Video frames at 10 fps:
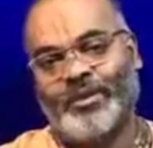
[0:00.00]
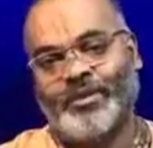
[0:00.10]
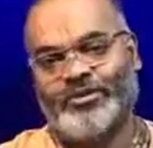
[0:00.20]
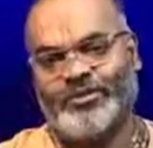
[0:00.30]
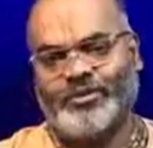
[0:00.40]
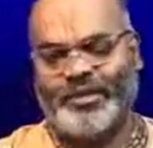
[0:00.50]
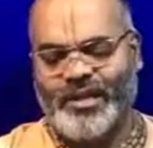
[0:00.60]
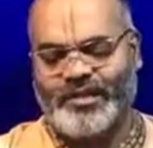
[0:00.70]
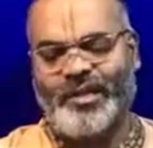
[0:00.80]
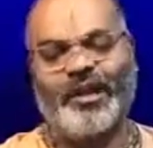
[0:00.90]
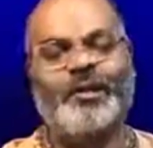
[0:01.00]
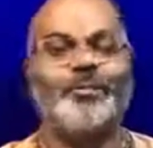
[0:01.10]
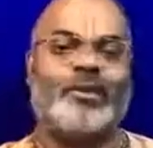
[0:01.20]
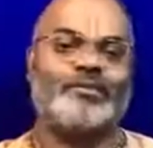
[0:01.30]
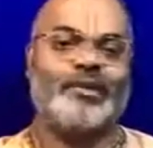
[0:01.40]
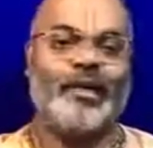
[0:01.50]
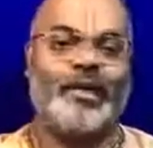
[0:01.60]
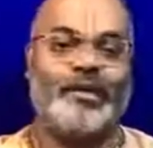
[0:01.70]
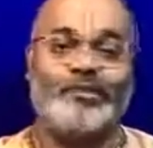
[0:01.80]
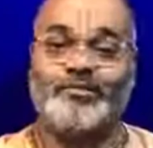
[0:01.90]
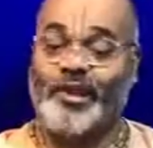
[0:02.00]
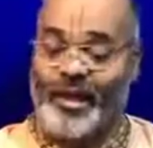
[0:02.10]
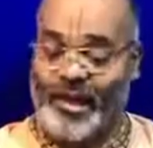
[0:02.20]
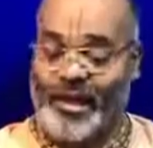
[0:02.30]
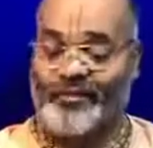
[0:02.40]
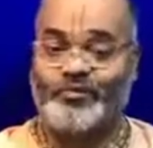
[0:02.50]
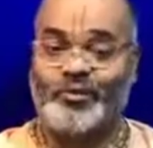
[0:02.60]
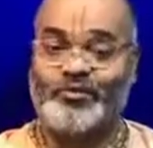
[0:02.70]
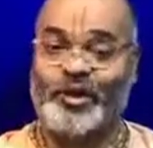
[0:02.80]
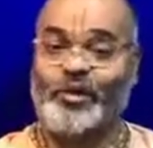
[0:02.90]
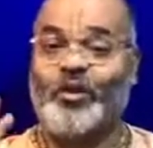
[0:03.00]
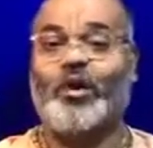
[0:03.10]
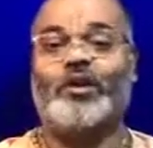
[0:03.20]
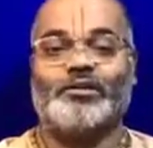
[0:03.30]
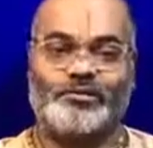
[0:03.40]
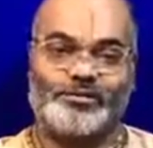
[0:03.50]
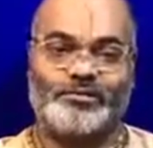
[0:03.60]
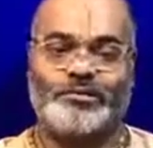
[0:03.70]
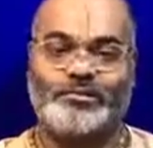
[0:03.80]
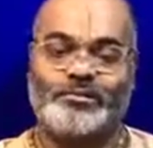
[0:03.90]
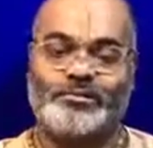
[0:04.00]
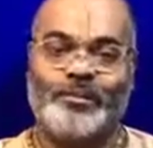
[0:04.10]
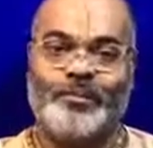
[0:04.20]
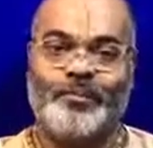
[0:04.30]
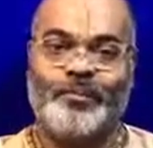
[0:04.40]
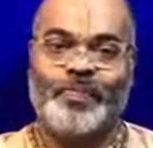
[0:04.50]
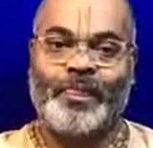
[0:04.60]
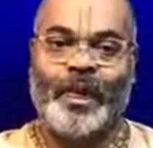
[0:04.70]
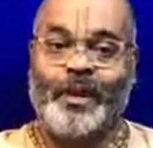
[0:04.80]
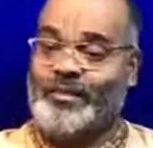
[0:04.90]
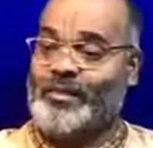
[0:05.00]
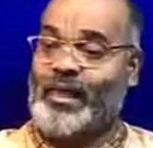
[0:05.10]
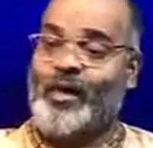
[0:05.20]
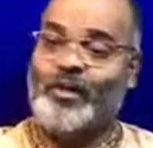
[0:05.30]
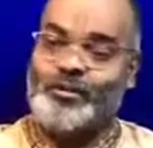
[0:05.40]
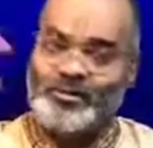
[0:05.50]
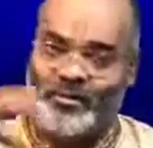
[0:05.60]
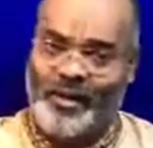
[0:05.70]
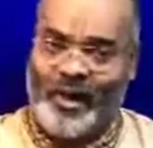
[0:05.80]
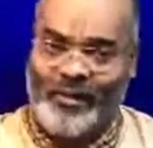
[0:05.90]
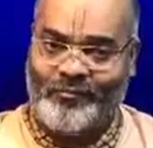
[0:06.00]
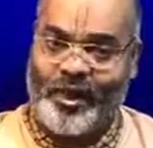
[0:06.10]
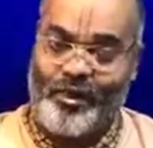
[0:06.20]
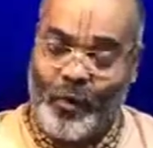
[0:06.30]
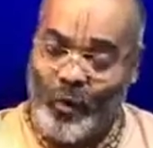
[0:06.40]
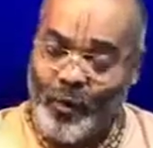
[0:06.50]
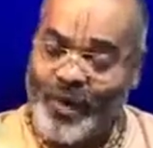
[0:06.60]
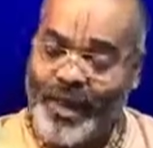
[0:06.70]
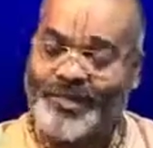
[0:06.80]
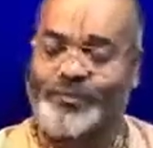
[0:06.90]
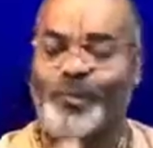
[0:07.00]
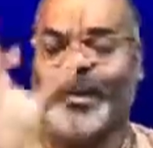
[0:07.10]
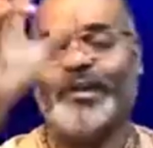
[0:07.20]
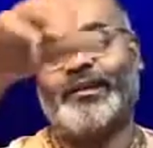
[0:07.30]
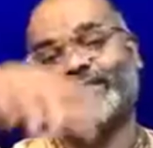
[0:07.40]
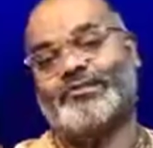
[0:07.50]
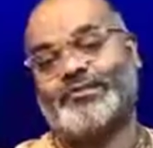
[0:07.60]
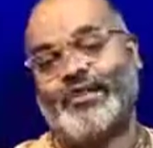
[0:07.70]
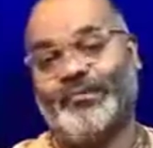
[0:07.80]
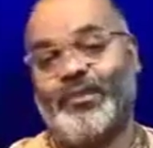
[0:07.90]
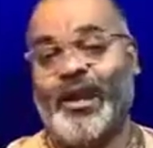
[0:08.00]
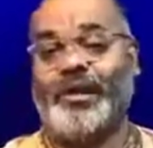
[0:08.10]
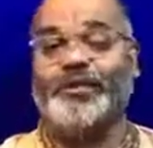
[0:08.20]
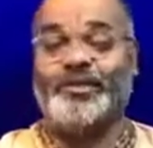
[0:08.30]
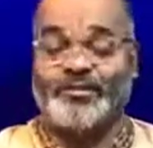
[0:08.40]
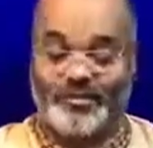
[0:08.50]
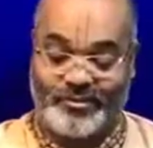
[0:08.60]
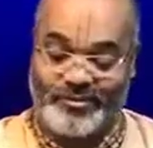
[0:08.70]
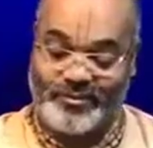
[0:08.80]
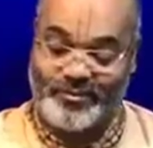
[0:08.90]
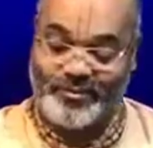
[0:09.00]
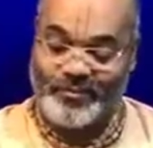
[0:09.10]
So these great personalities, they have those records and they also have their own experiences and practices.